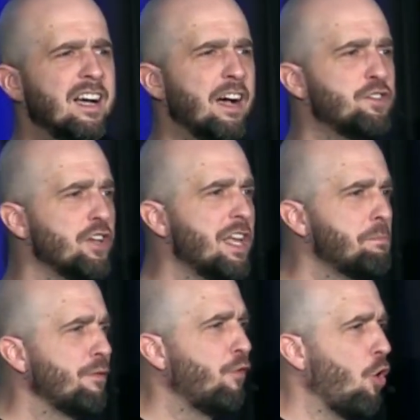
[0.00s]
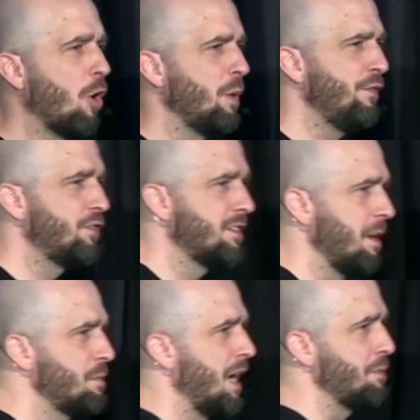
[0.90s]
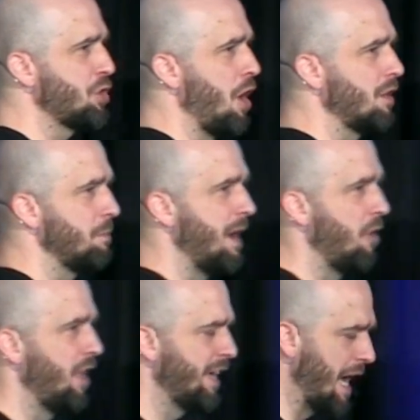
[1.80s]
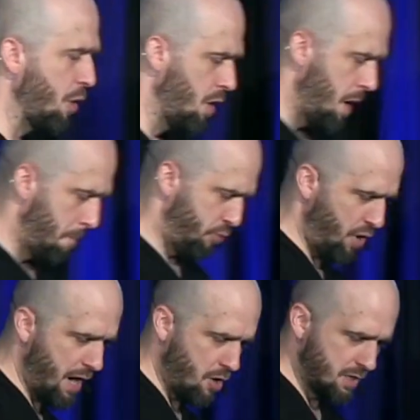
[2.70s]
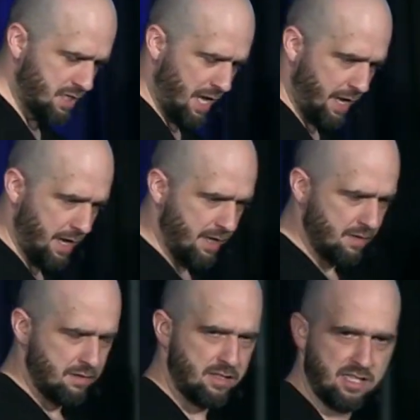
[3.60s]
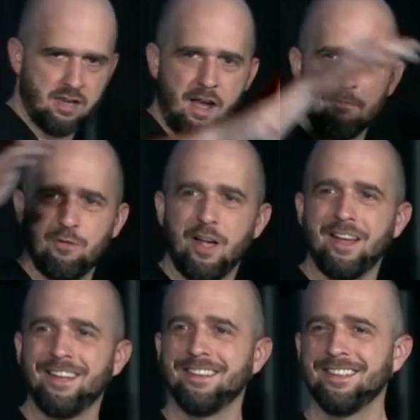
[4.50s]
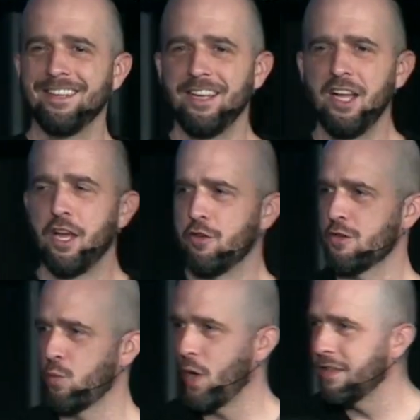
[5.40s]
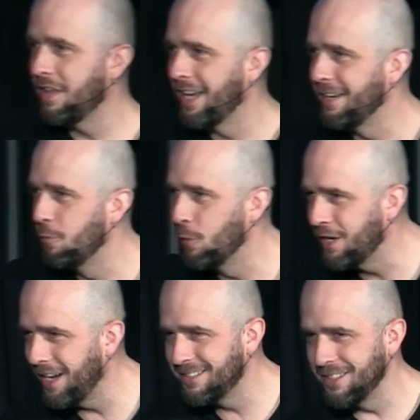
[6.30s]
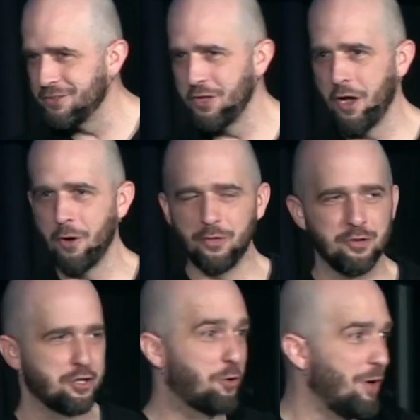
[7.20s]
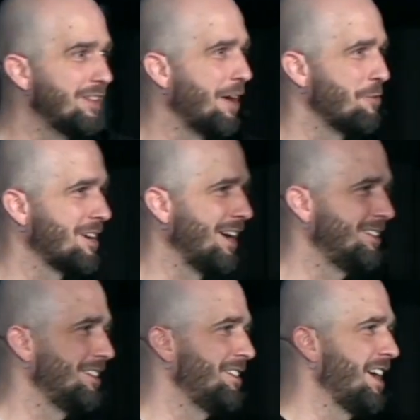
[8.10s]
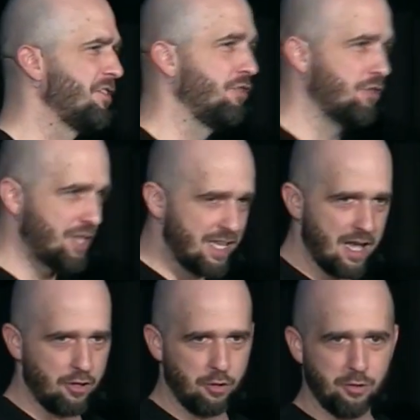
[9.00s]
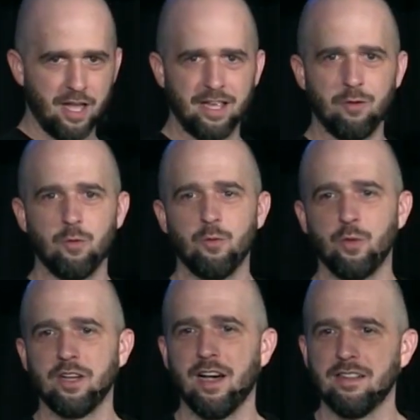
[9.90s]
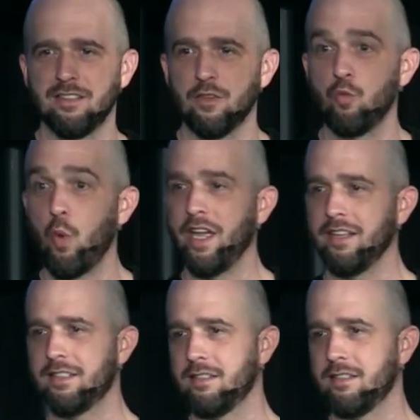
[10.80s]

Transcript: I've done that before. We've sometimes talked about like how prayer is like a stoplight. And there's a red light when God says no, and there's a green light when God says yes, and there's the yellow light when God says wait.